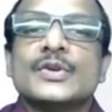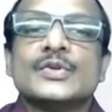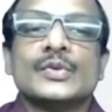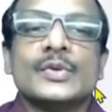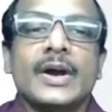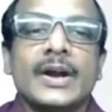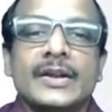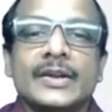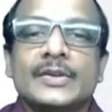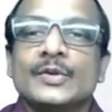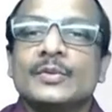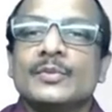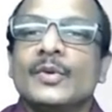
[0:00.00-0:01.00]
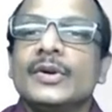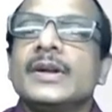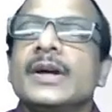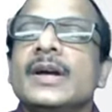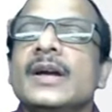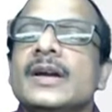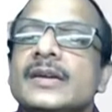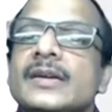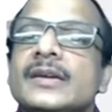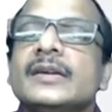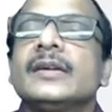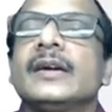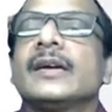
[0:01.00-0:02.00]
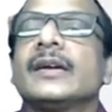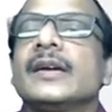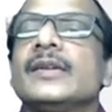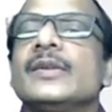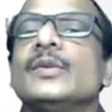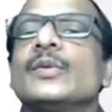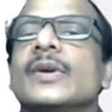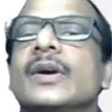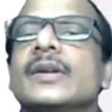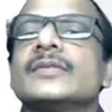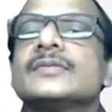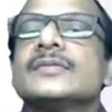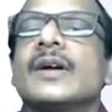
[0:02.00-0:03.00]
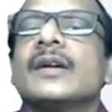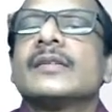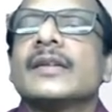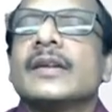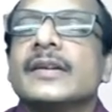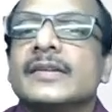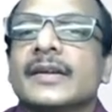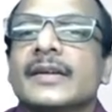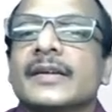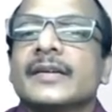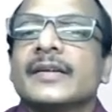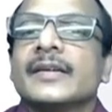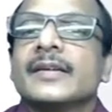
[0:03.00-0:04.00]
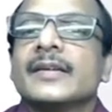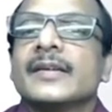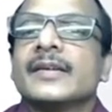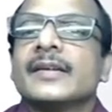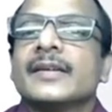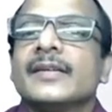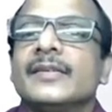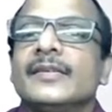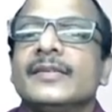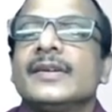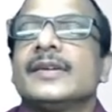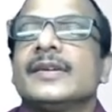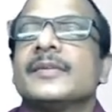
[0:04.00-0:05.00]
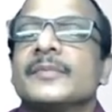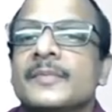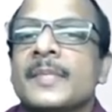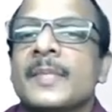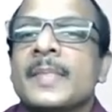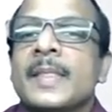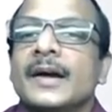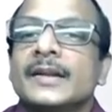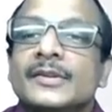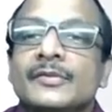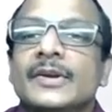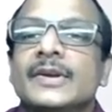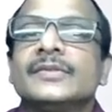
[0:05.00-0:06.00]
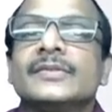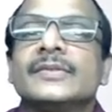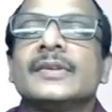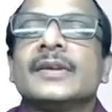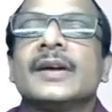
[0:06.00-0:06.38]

to add a new board. Here again, you can start writing. Okay. Otherwise,